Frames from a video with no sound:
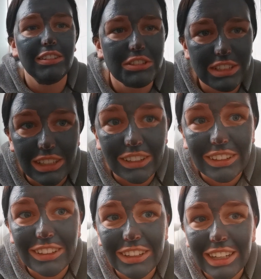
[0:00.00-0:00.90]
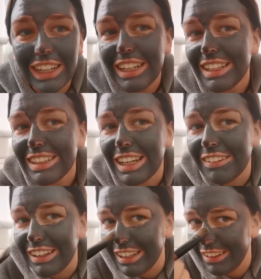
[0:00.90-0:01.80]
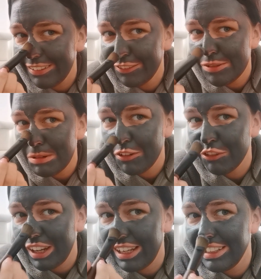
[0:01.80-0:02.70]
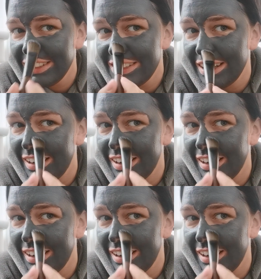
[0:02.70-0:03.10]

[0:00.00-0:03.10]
routine, like, there we go, for my face,